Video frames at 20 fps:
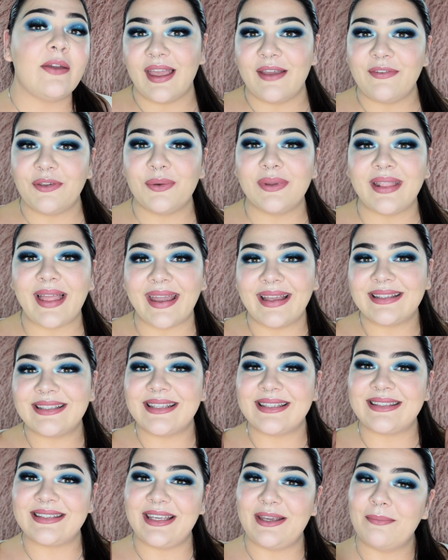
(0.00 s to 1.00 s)
If you would like
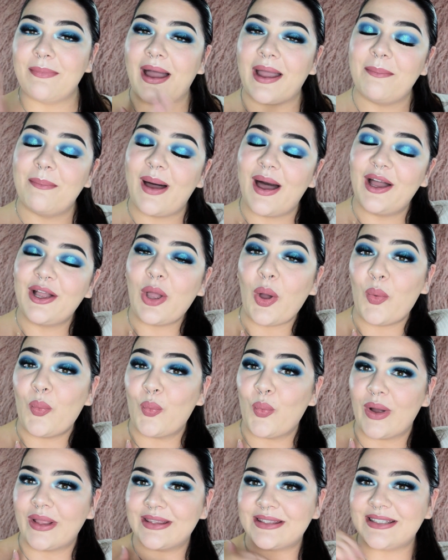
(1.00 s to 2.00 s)
to see my mug
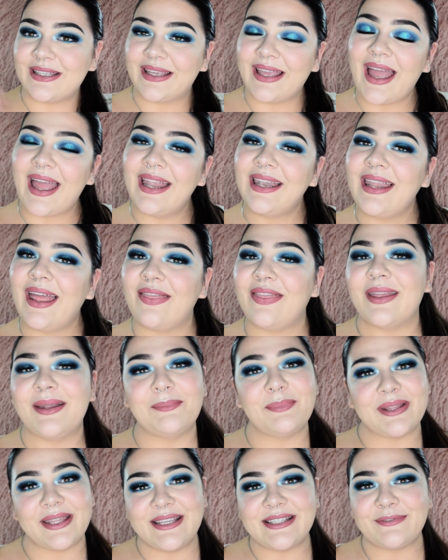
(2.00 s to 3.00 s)
once again,
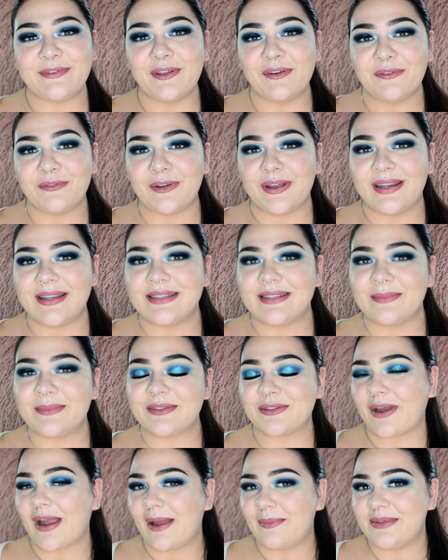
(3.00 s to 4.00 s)
then please feel free to
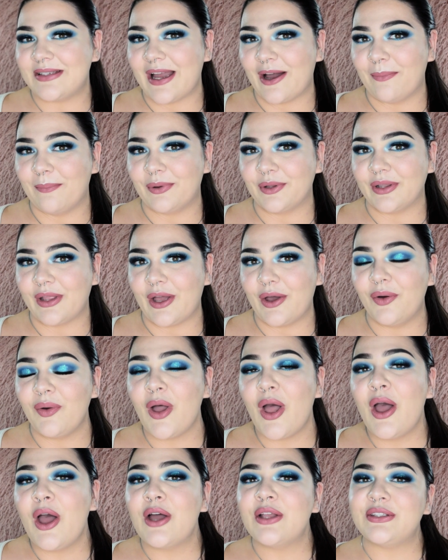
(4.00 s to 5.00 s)
subscribe down below.